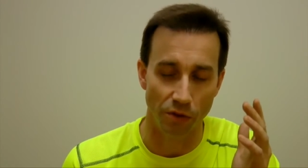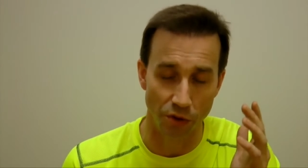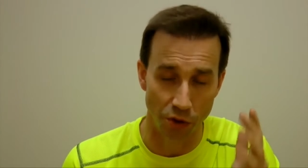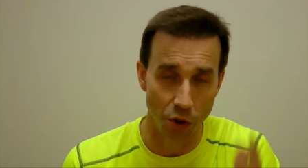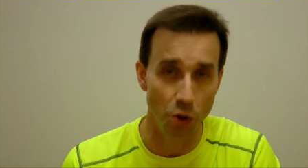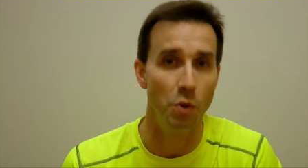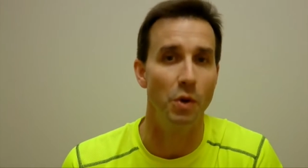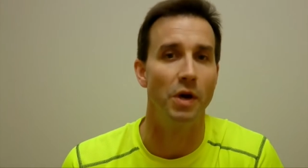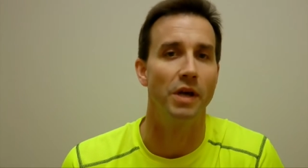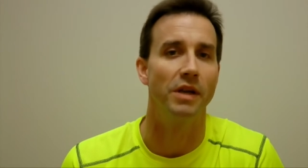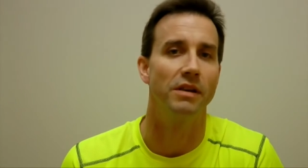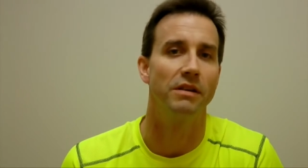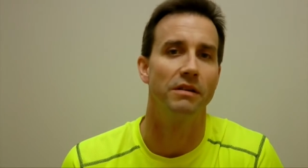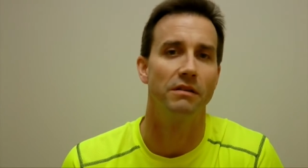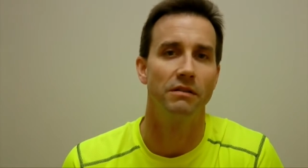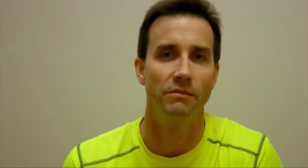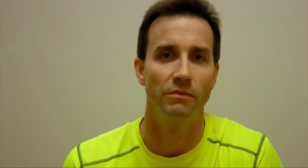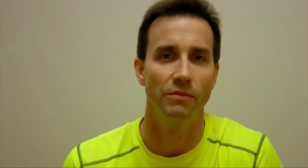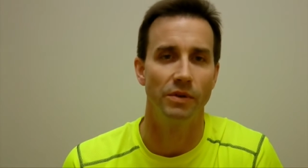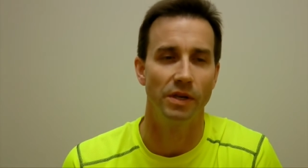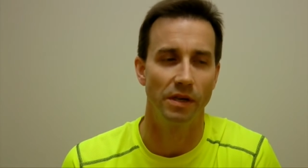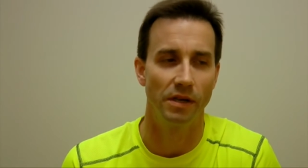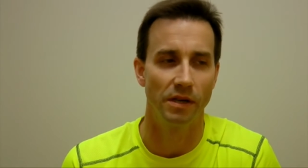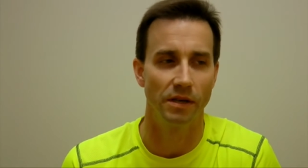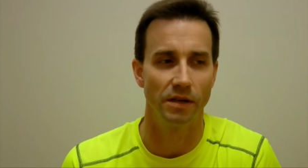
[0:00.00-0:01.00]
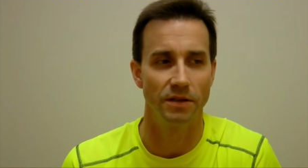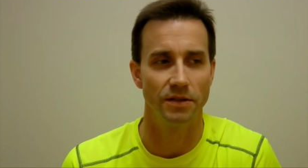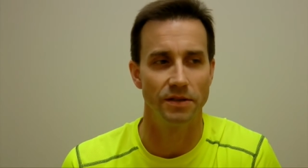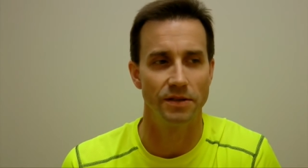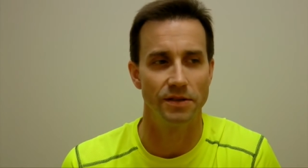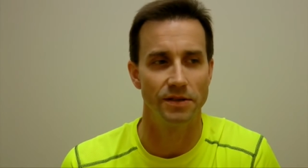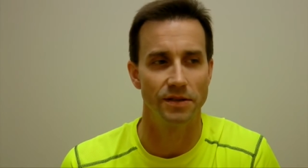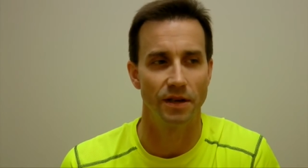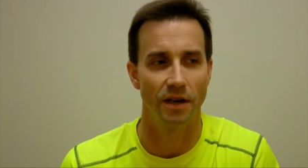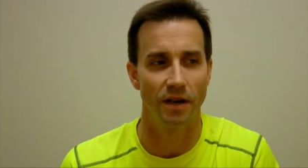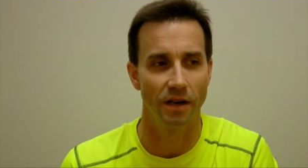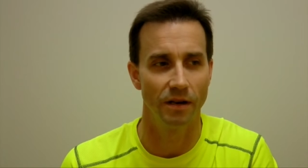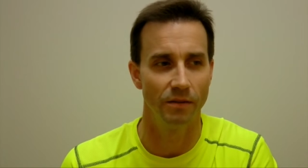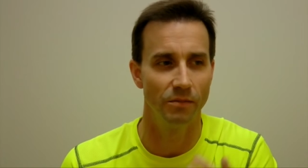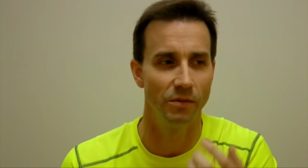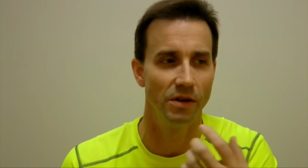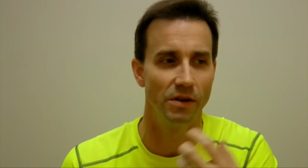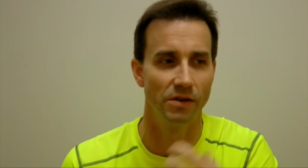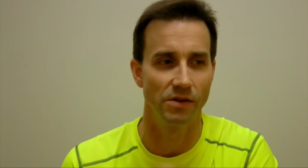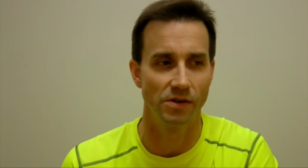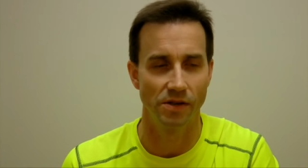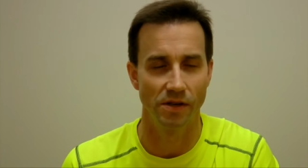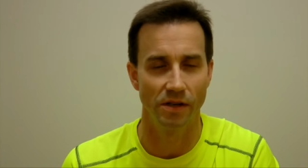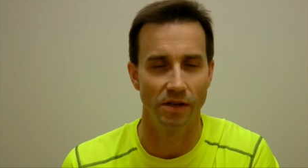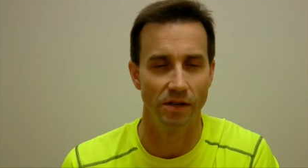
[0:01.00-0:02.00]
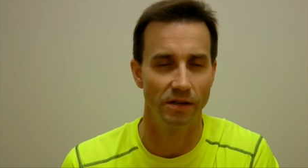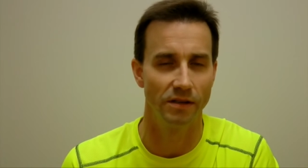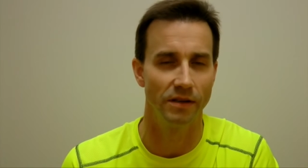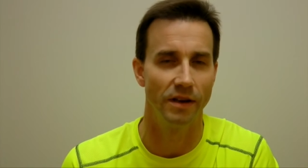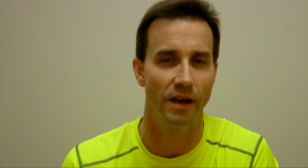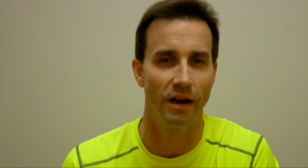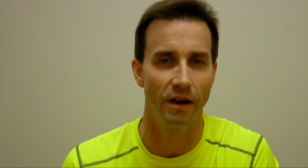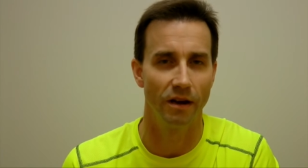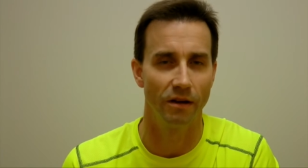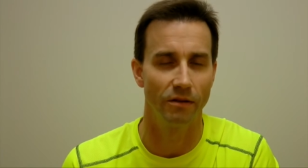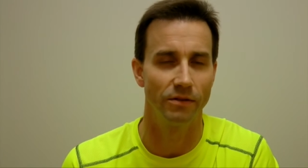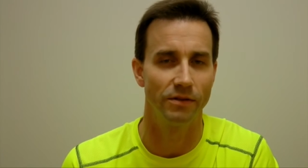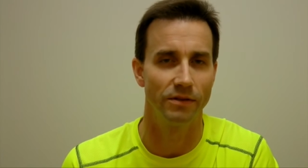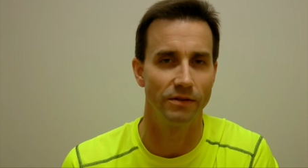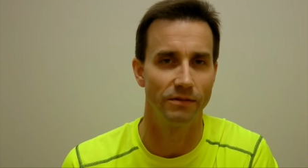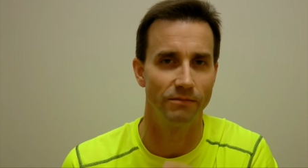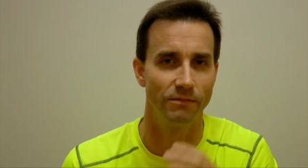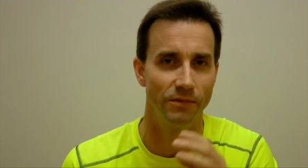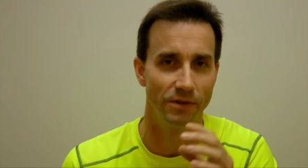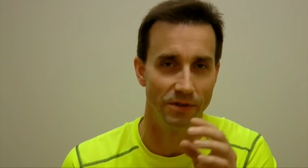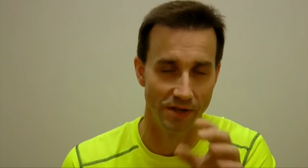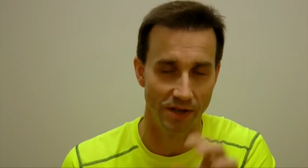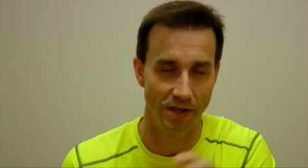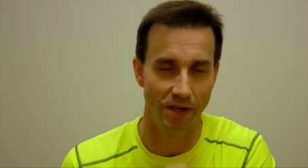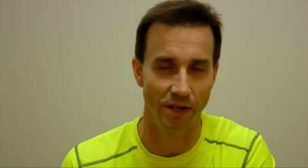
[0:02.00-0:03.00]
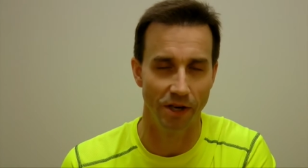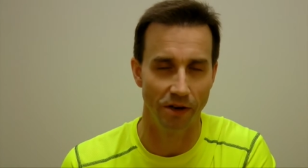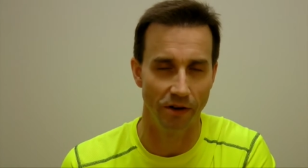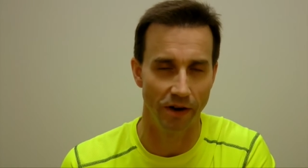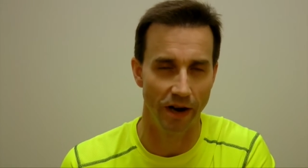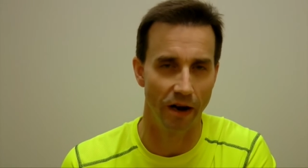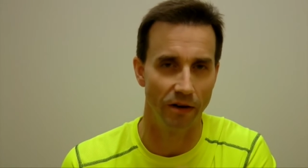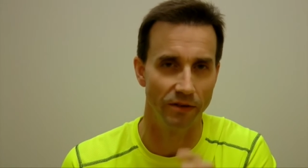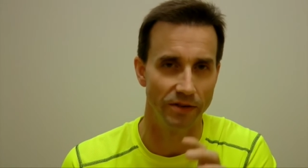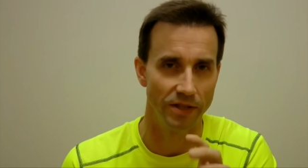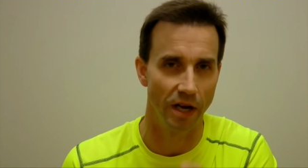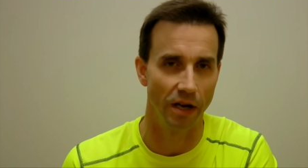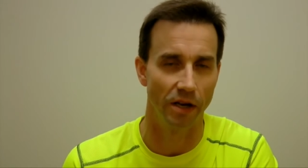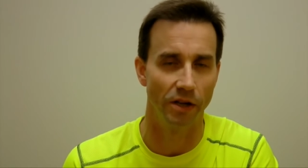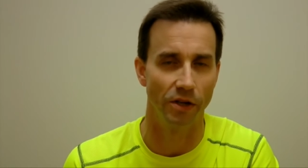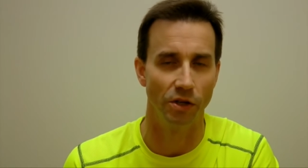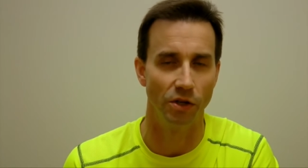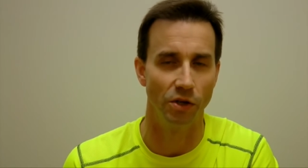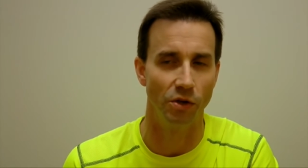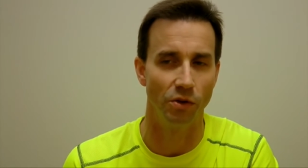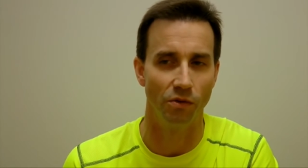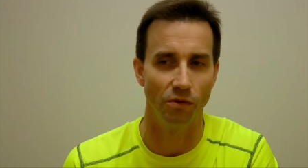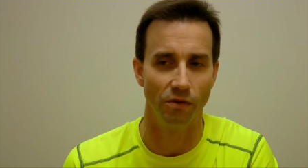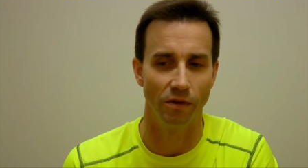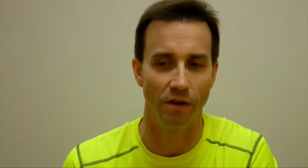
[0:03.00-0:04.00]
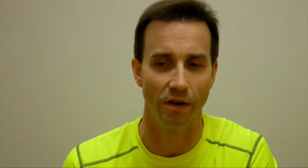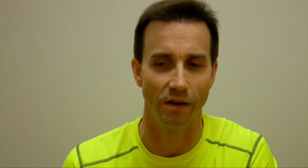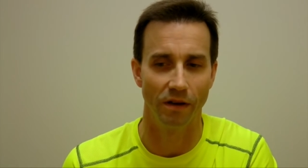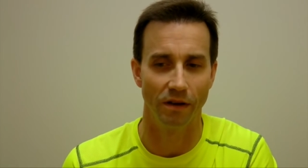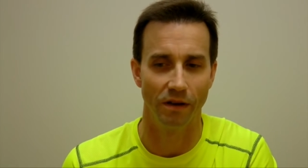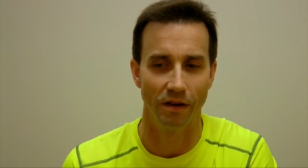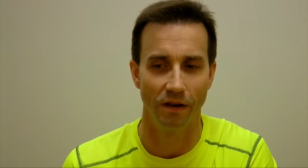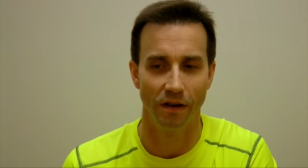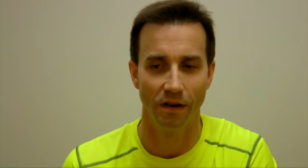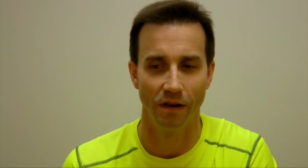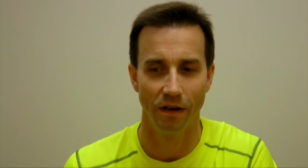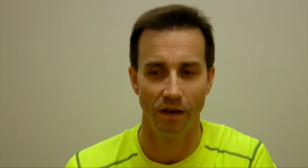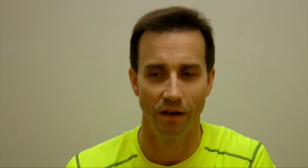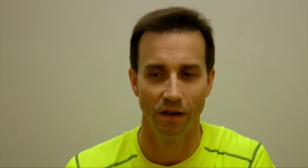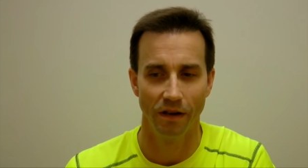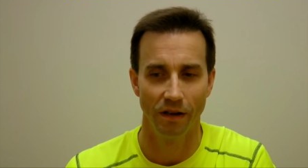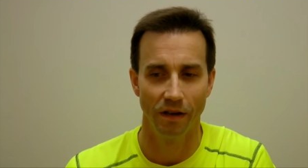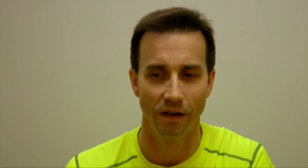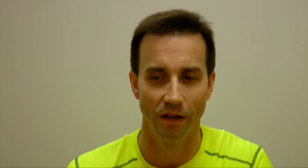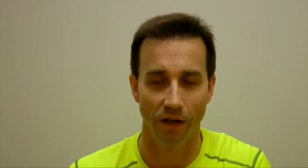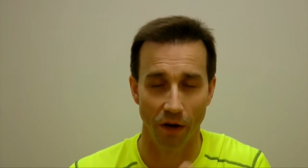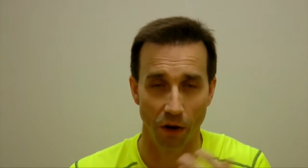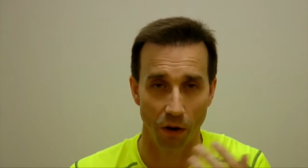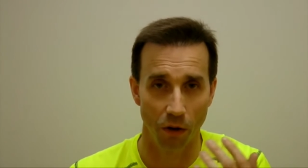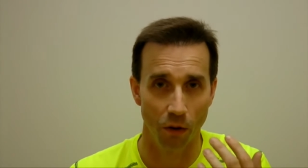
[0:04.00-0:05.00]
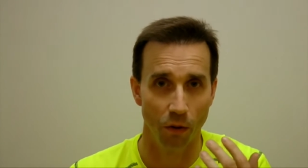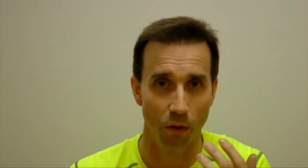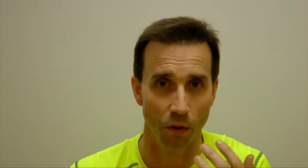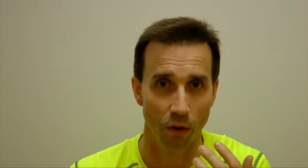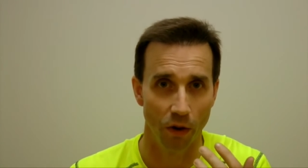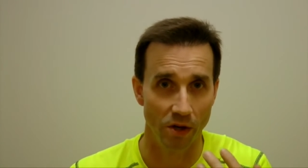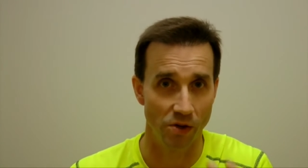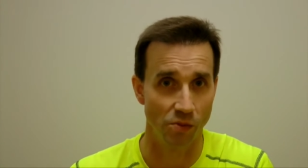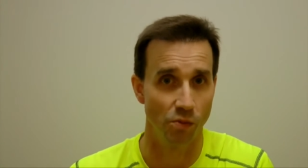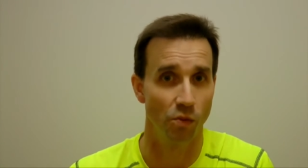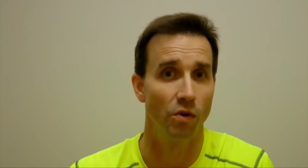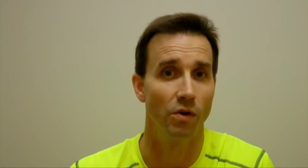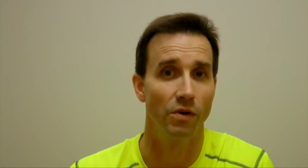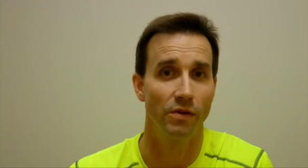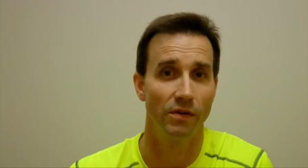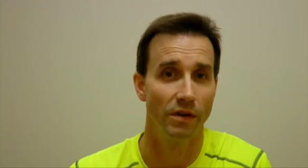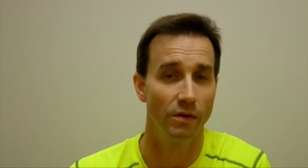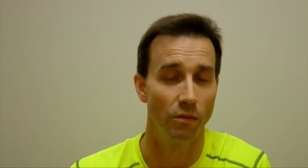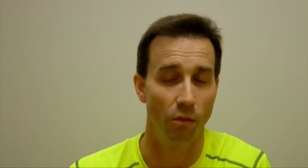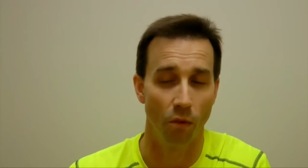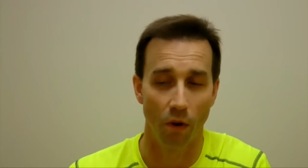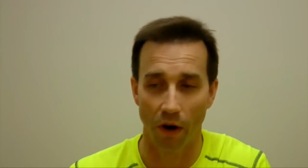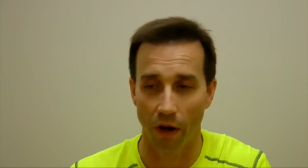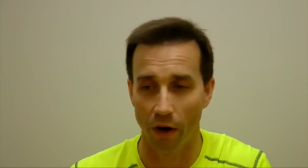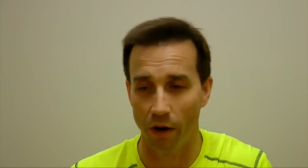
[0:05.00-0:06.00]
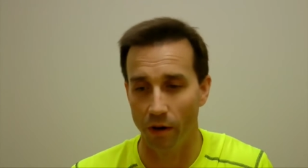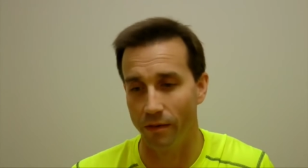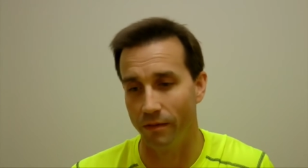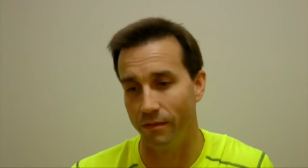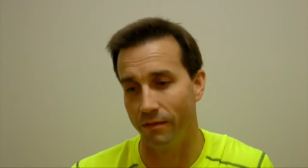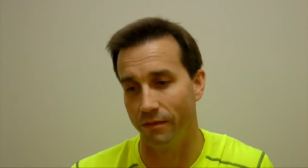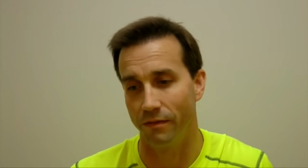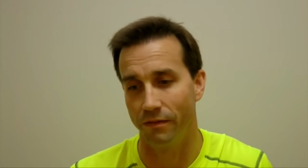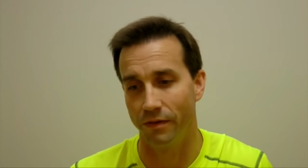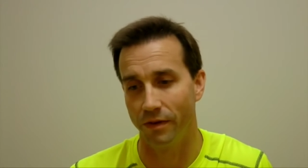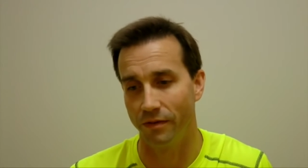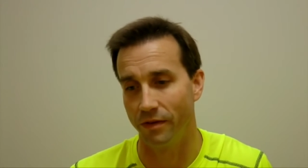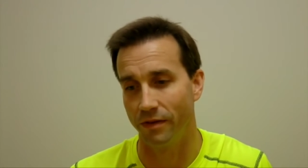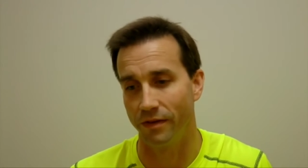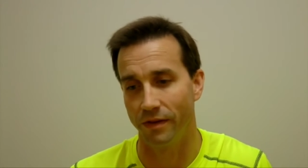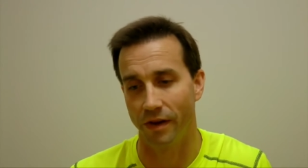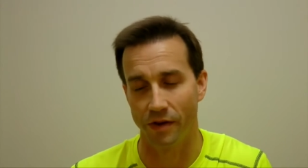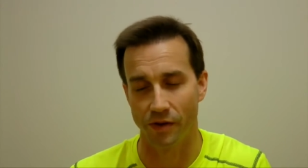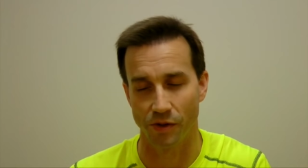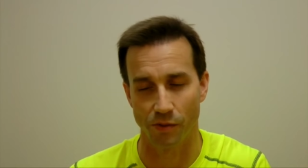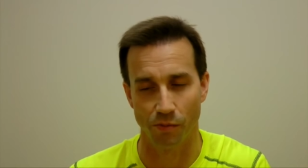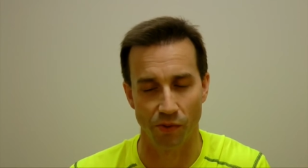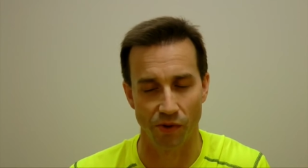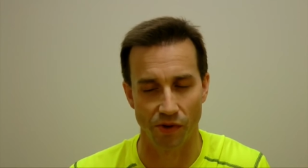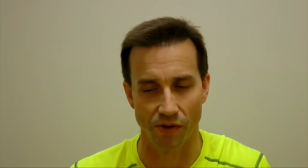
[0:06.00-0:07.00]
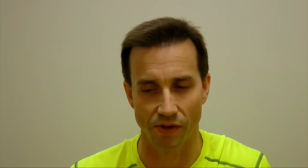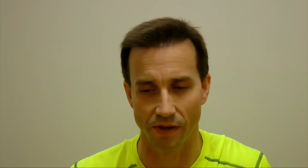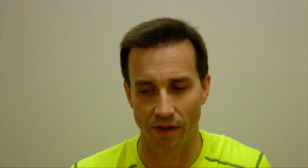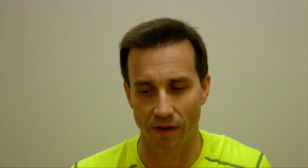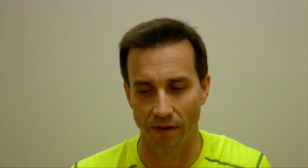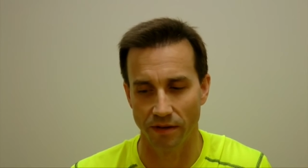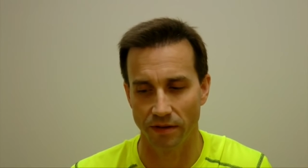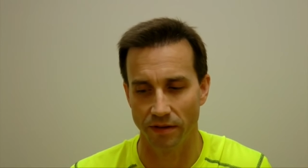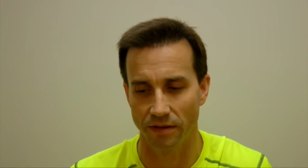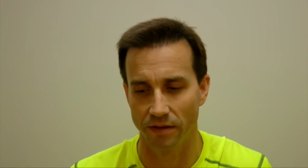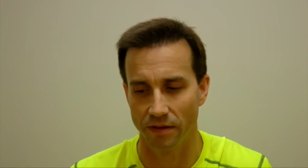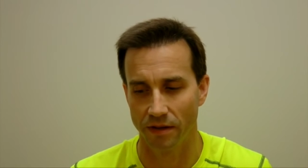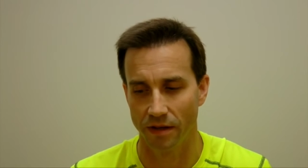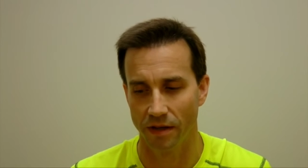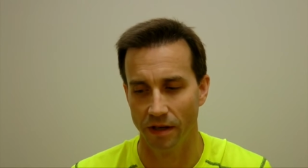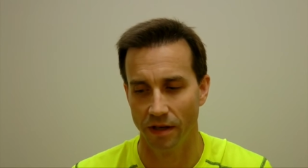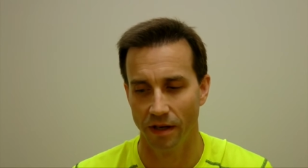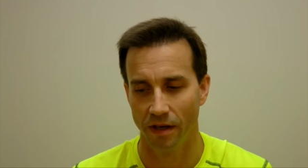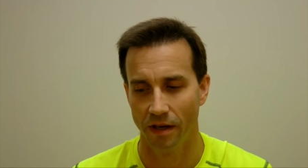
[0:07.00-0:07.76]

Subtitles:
do it, because I'm here sitting here now telling you that it's worth it 150,000%.